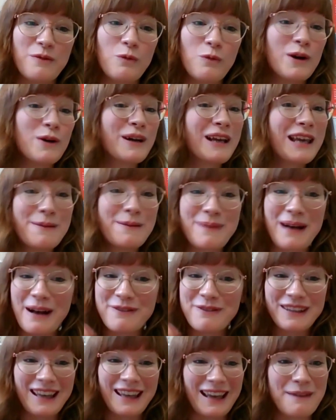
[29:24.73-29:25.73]
We'll keep
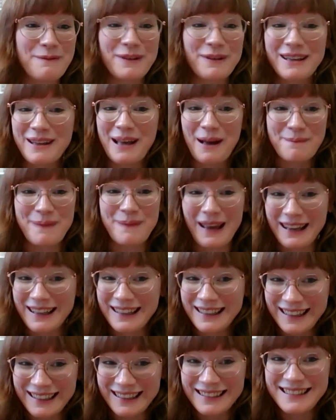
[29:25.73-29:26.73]
advocating, we'll keep
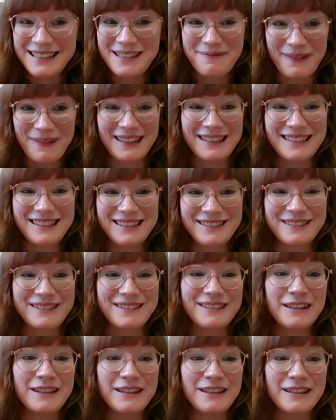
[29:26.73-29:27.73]
campaigning to make
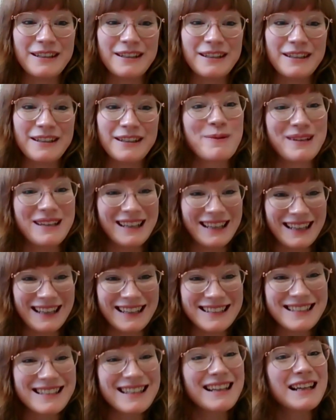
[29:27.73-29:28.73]
sure when people
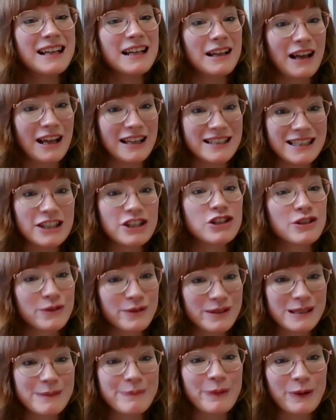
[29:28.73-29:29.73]
need
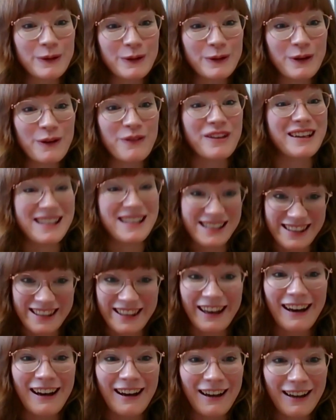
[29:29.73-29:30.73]
additional support, that it's
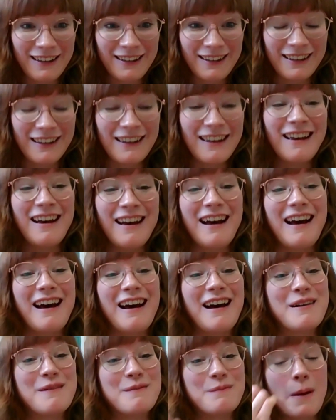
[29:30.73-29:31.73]
there,
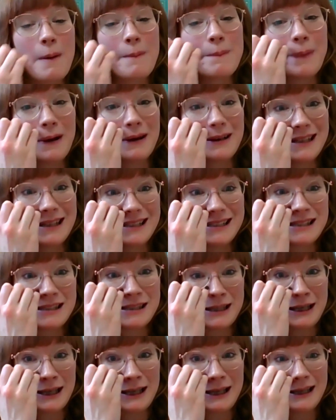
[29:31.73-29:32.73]
but it's
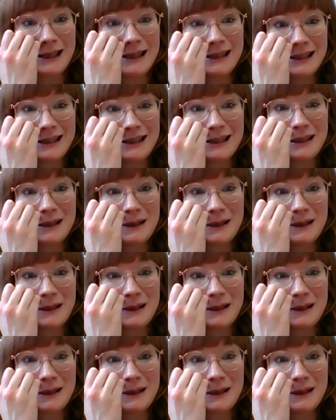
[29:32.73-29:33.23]
the,